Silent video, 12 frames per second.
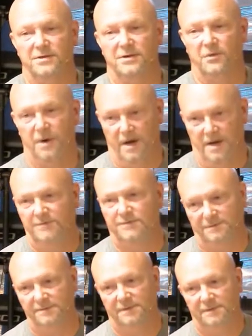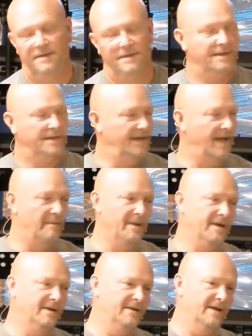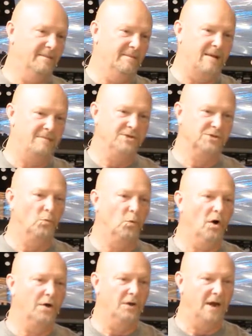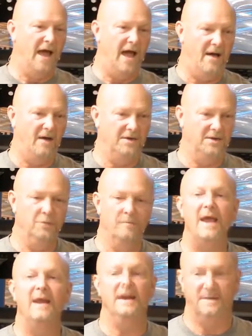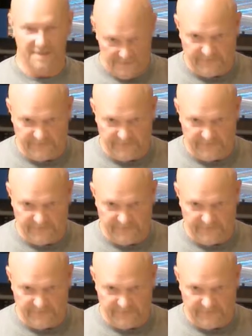duress. I mean, I'm, I'm just wondering how you made it this